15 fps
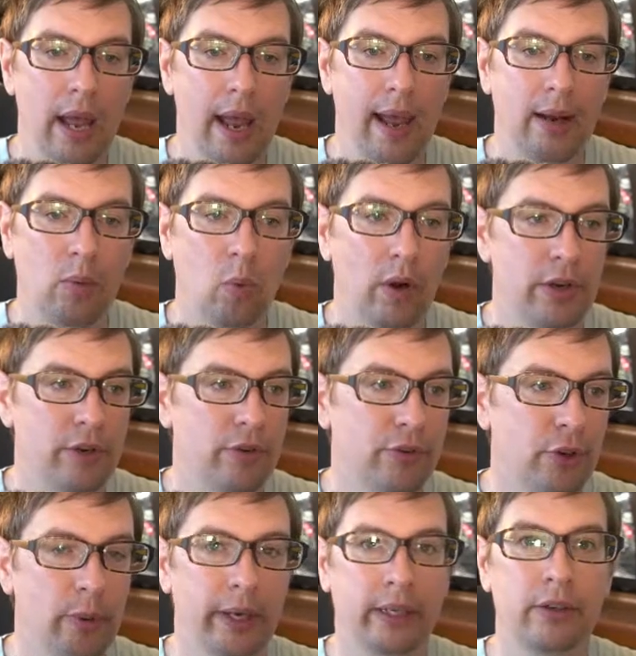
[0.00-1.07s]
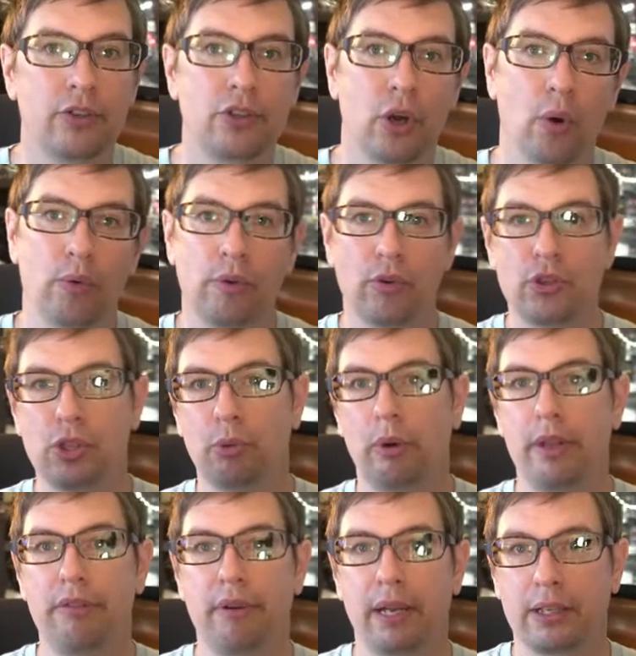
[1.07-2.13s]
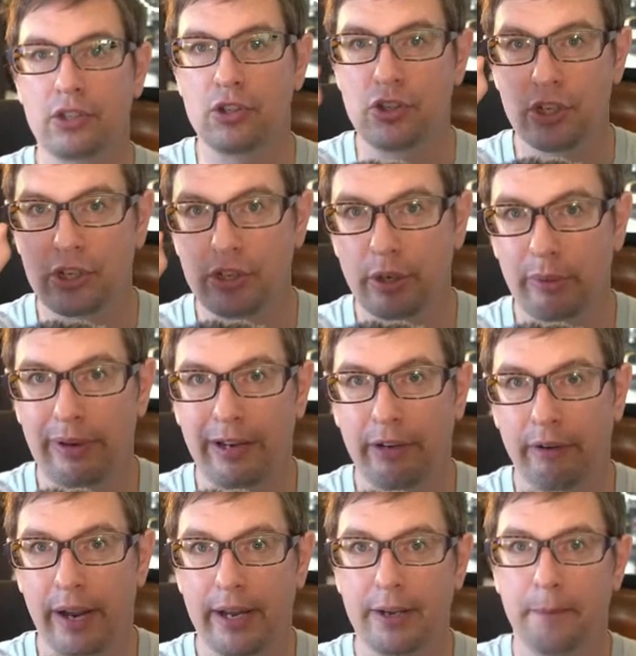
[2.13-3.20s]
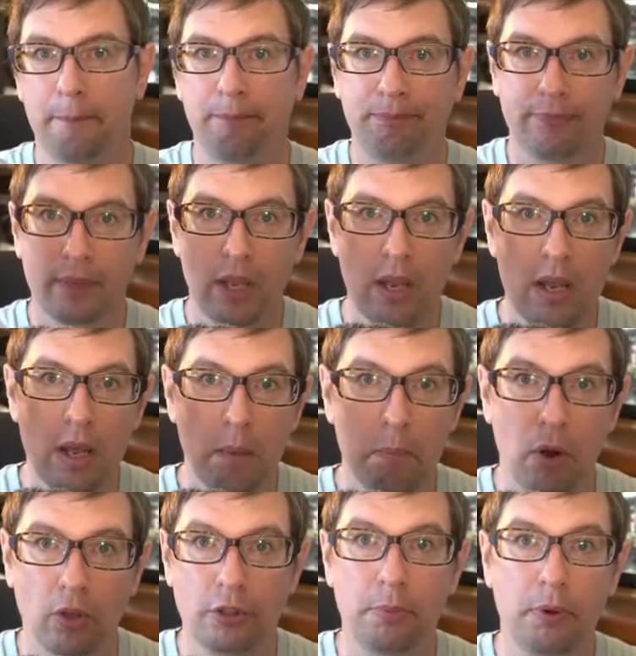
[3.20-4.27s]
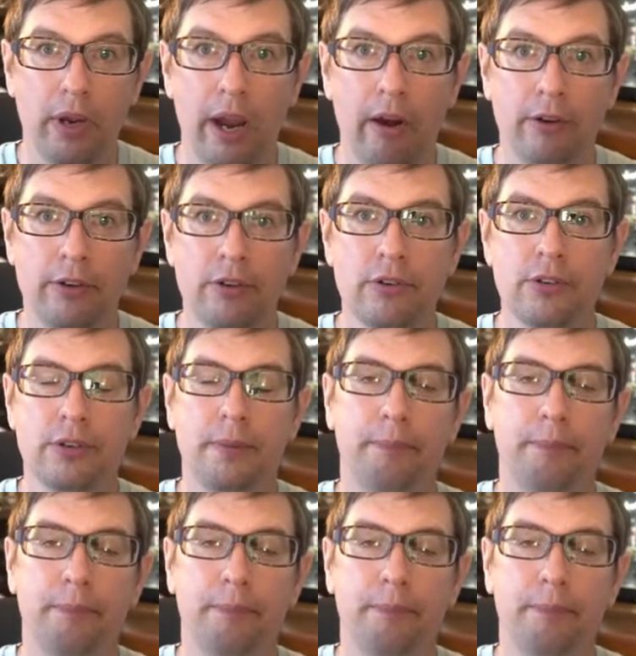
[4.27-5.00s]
and what you're doing. So those 3 things, just to reiterate: multiple characters,